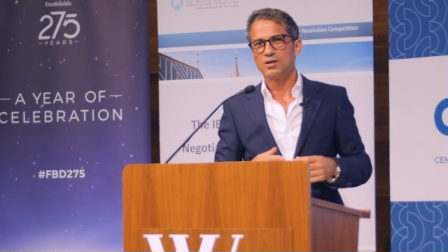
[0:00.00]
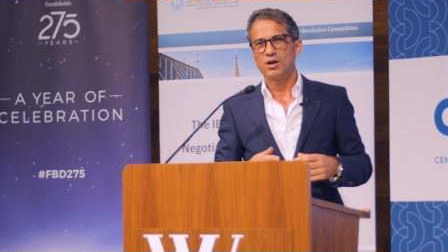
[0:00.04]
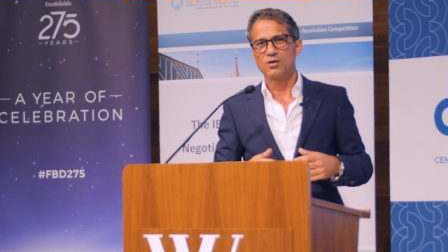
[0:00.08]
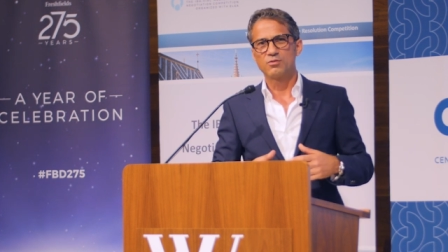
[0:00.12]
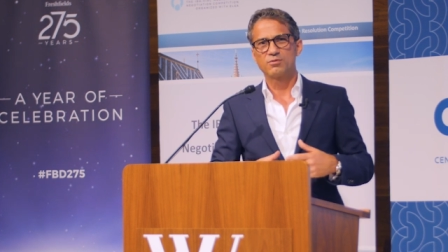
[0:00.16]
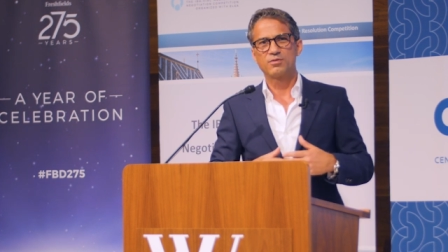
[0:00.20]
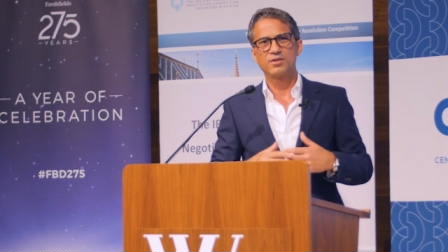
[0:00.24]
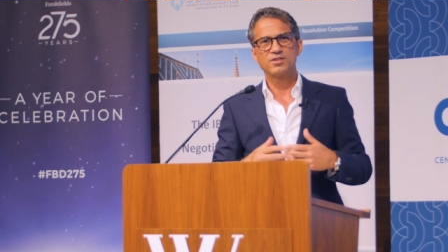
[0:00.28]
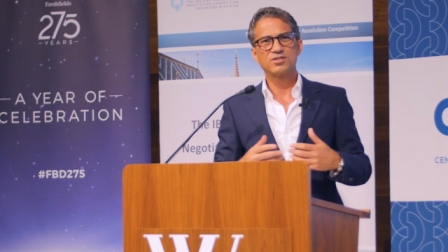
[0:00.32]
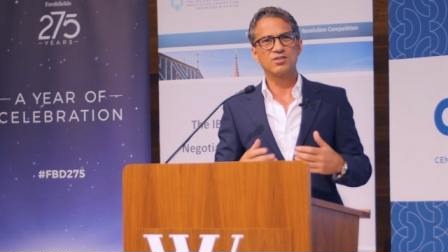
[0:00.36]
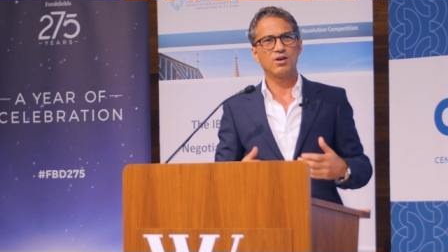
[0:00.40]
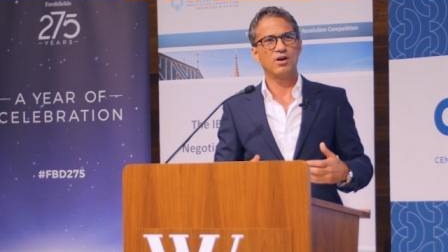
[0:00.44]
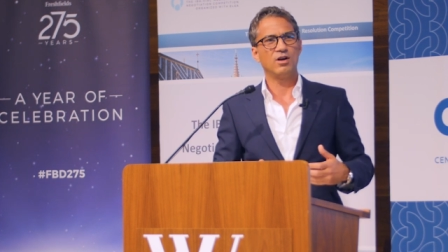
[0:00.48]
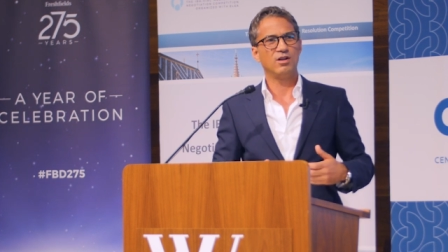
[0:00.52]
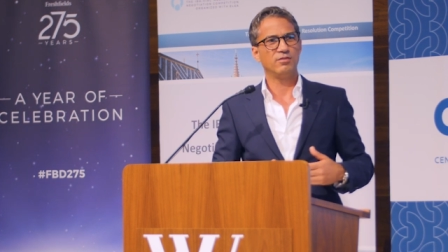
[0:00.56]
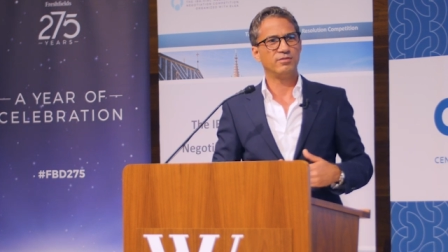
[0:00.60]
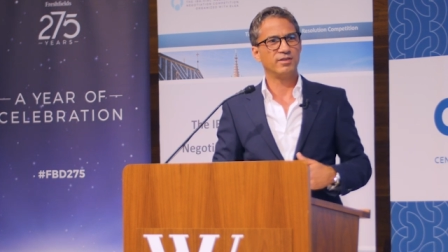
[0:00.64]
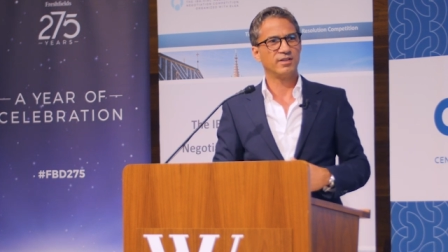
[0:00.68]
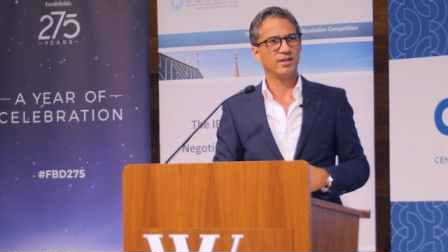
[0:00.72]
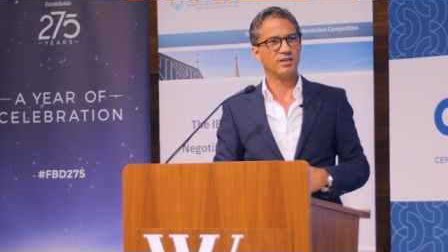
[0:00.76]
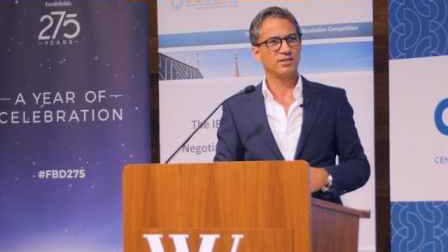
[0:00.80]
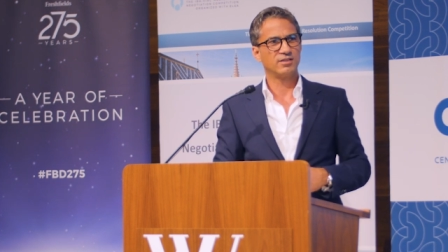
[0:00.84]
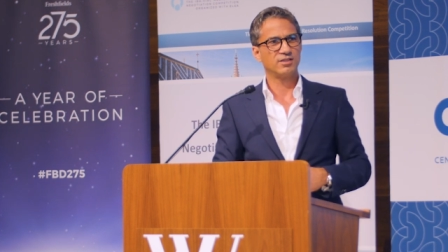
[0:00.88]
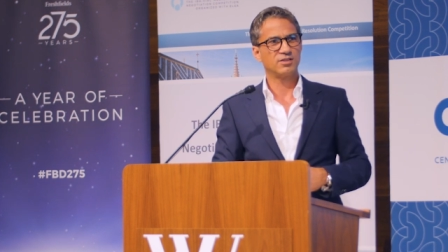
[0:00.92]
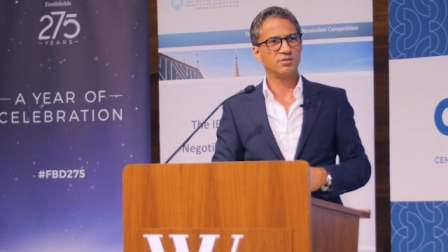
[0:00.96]
of
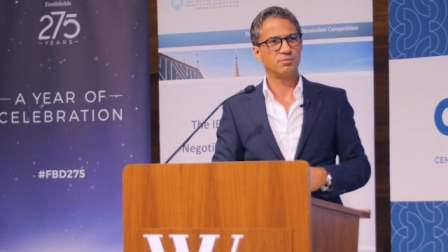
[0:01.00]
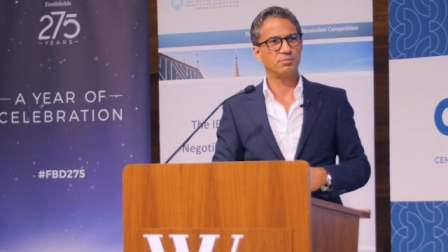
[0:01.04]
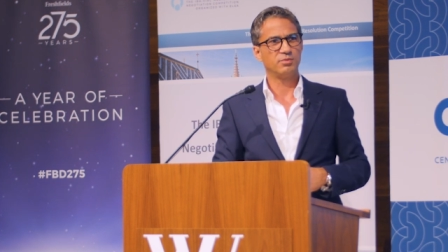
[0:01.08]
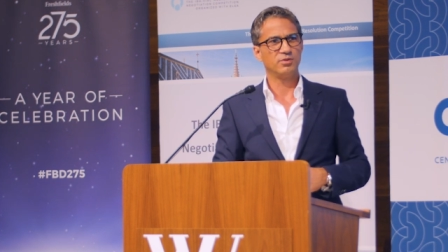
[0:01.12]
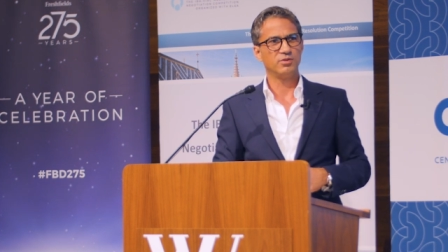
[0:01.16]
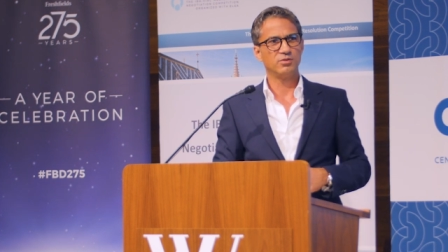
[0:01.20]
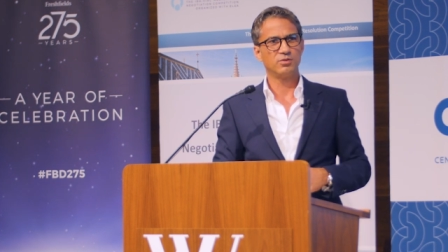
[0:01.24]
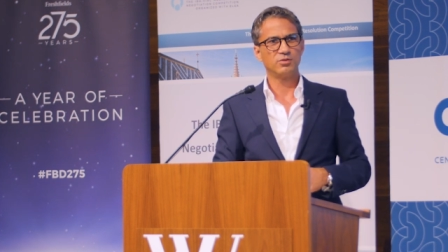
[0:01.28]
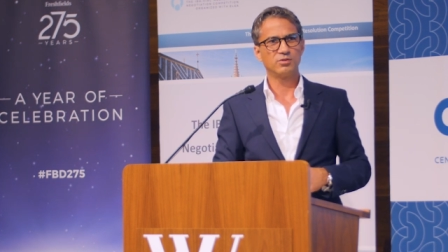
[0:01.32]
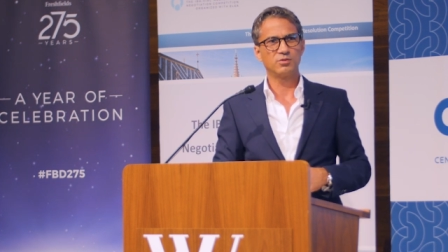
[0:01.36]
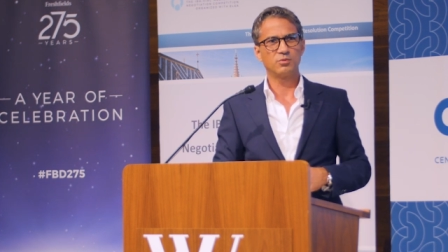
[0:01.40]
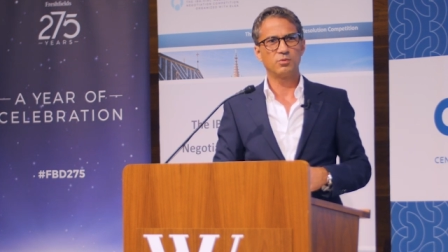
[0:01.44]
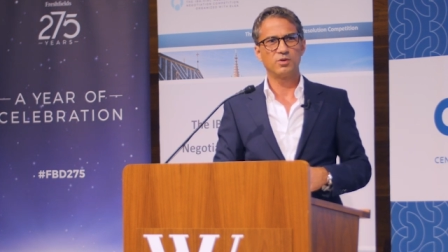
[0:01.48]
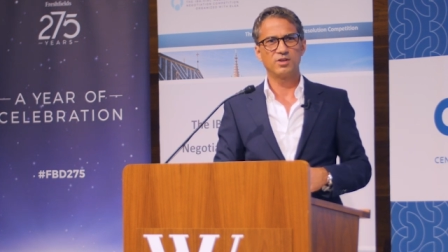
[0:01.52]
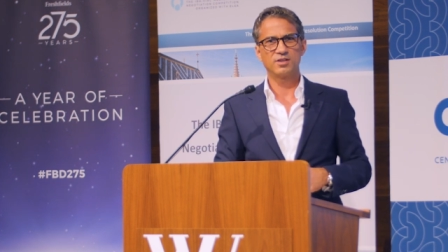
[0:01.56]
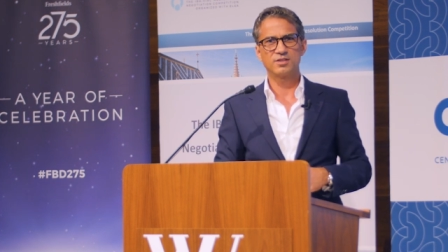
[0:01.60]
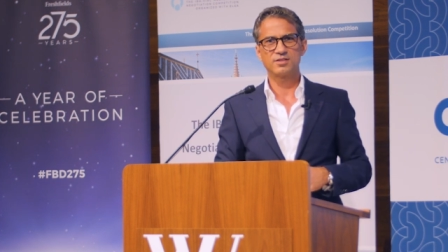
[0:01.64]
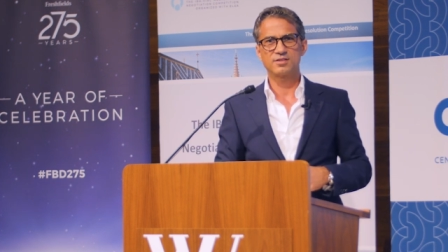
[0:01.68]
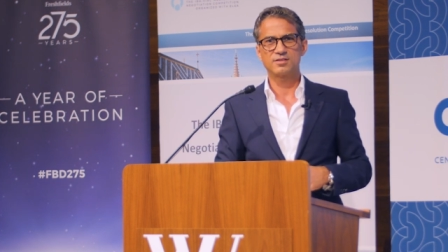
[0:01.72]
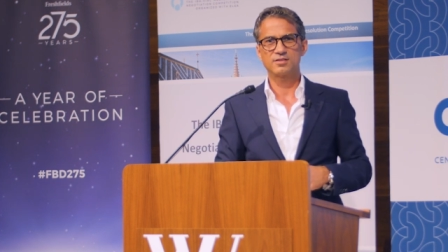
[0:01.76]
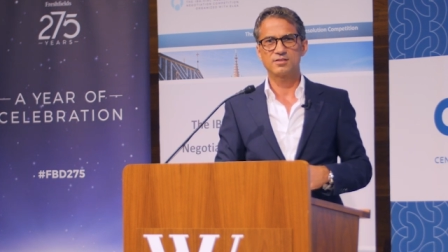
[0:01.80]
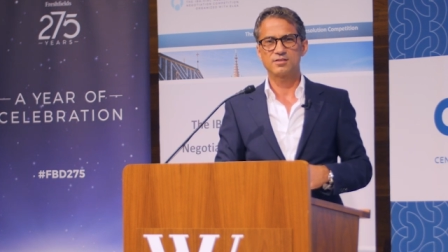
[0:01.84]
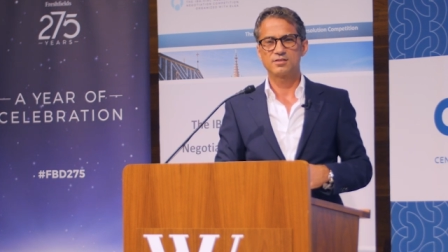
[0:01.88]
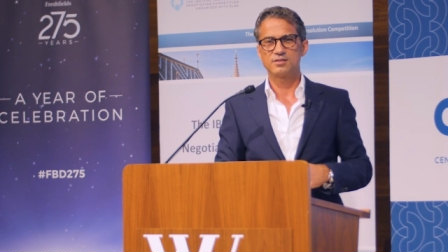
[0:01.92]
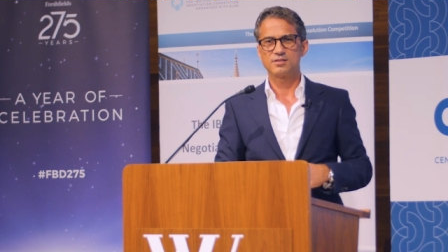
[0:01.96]
resolving a dispute
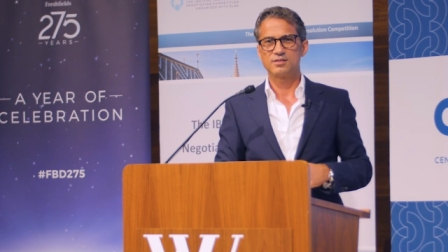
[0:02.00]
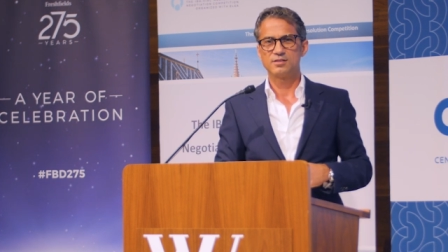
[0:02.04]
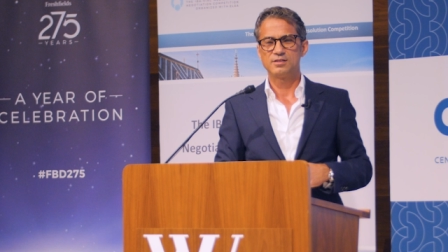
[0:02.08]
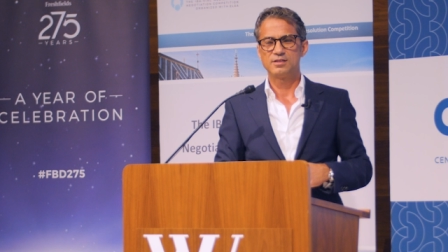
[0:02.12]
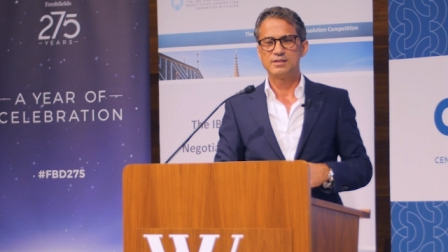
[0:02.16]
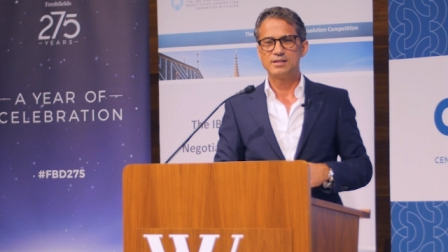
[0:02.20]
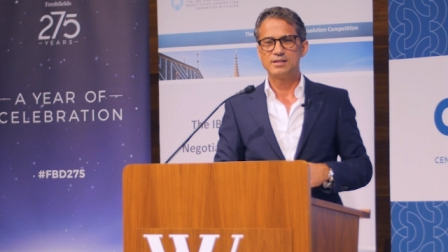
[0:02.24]
was,